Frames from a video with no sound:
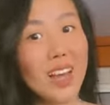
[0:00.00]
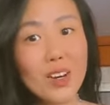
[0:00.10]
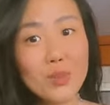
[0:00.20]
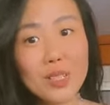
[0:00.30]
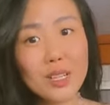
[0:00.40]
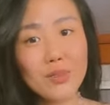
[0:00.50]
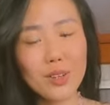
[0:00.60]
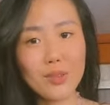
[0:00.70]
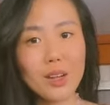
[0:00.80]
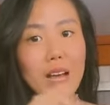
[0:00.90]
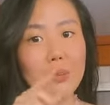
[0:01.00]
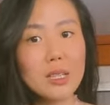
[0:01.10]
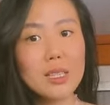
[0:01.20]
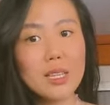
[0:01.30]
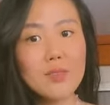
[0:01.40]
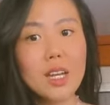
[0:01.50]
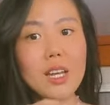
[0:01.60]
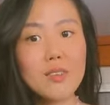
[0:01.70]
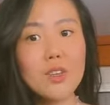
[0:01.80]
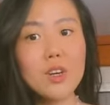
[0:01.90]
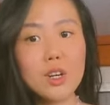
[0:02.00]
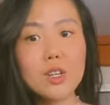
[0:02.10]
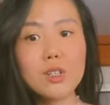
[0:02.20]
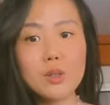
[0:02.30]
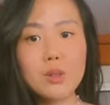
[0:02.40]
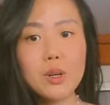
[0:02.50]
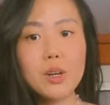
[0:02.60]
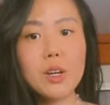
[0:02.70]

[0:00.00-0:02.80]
I don't believe you. I believe that if you're going to do,